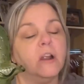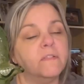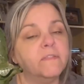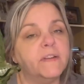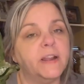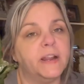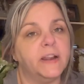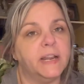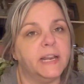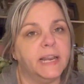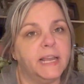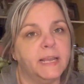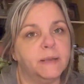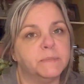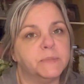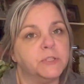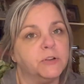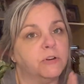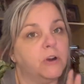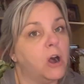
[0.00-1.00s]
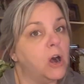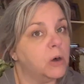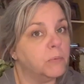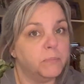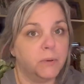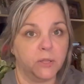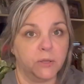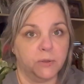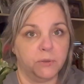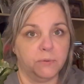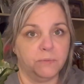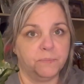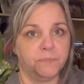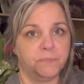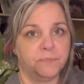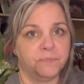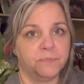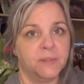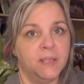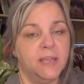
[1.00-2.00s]
fairy lamps are all blue.
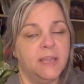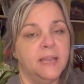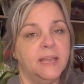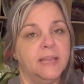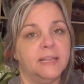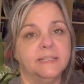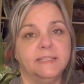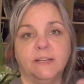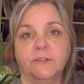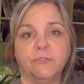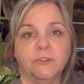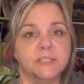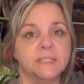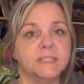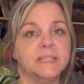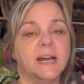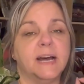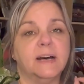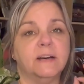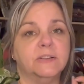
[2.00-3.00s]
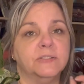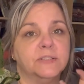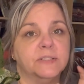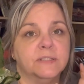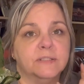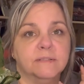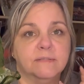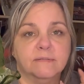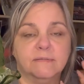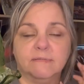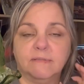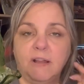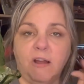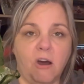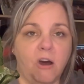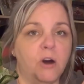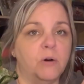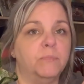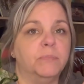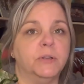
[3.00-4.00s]
Different styles,
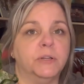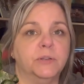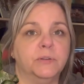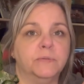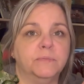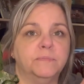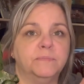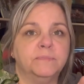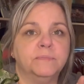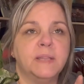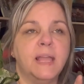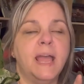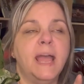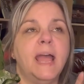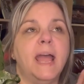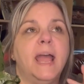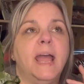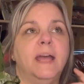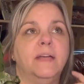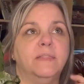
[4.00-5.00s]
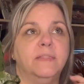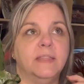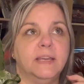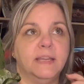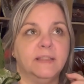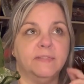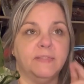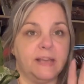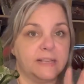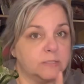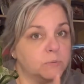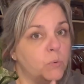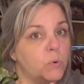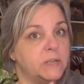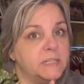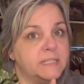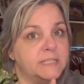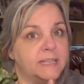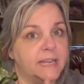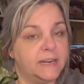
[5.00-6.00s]
all blue. And then that's
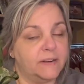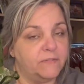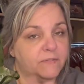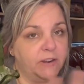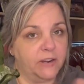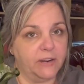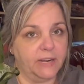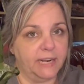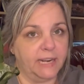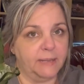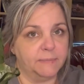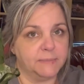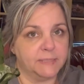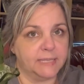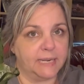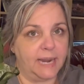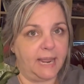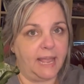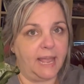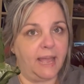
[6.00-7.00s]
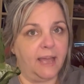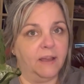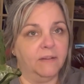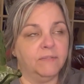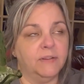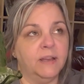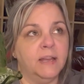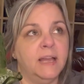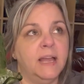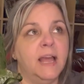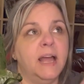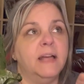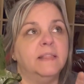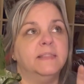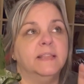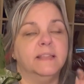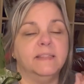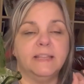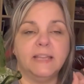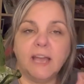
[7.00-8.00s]
one set of fairy lamps that I have.
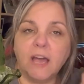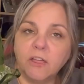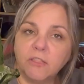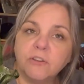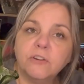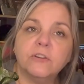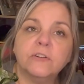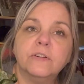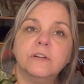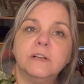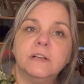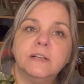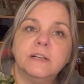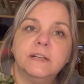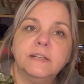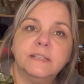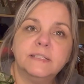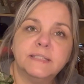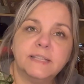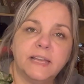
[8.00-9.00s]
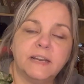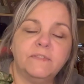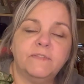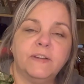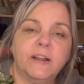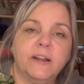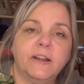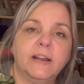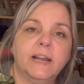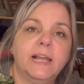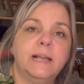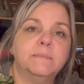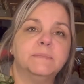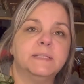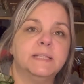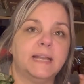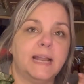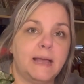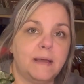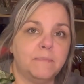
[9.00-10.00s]
Then the other set of fairy lamps
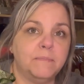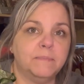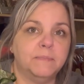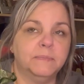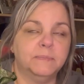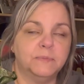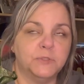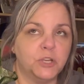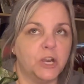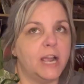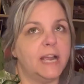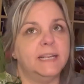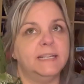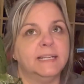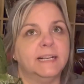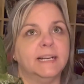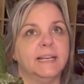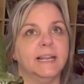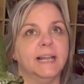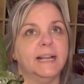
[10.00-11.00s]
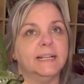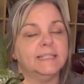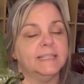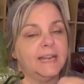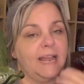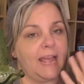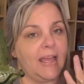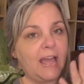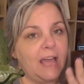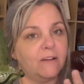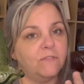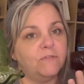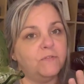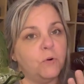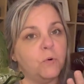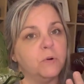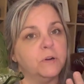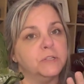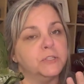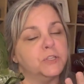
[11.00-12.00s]
that I'm trying to collect, and I have
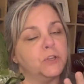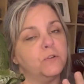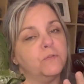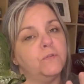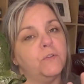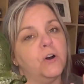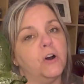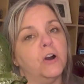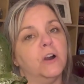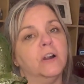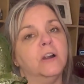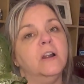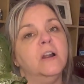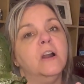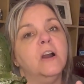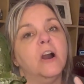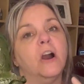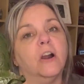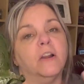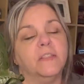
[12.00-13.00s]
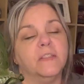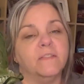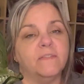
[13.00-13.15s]
four so far, are the